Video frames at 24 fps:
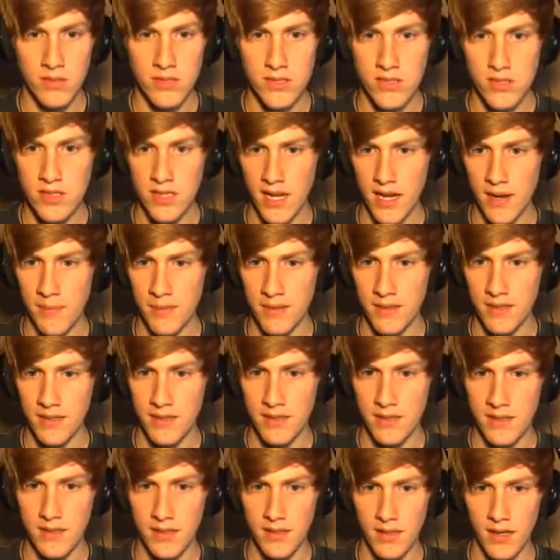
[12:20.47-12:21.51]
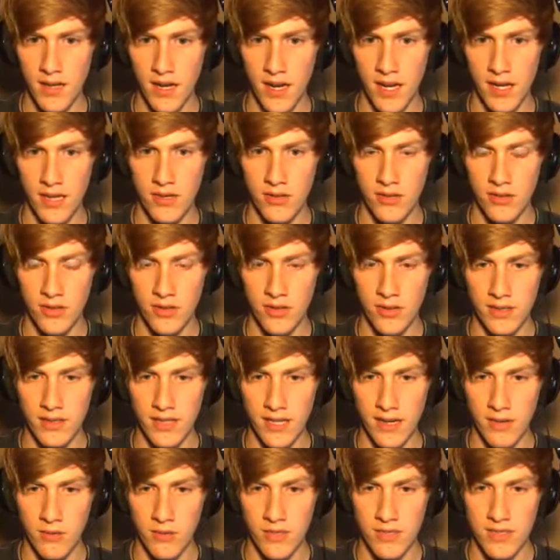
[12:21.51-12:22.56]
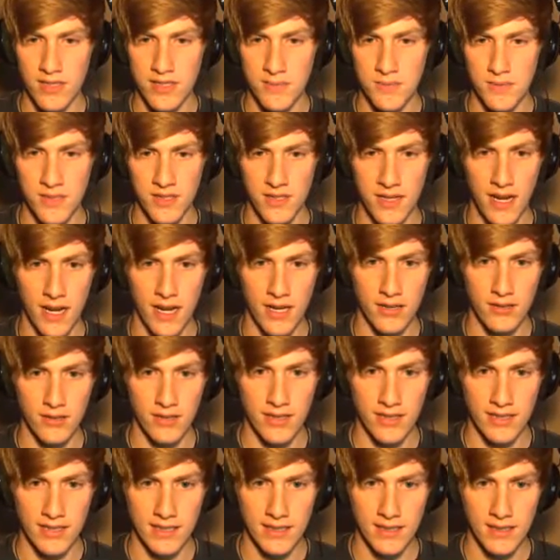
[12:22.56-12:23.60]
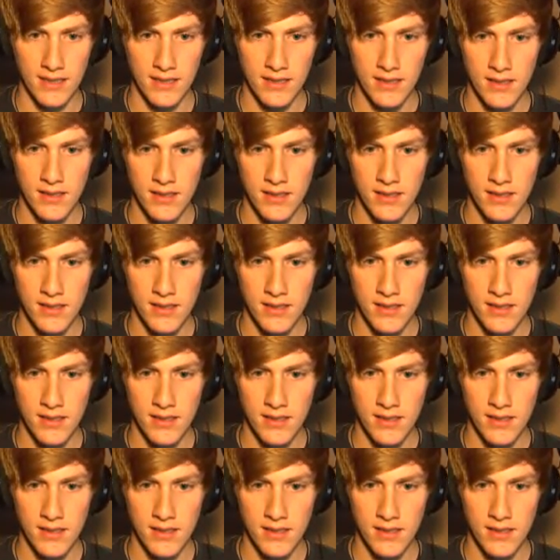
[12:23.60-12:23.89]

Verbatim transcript: just happened? I don't know what that was, but I don't like it.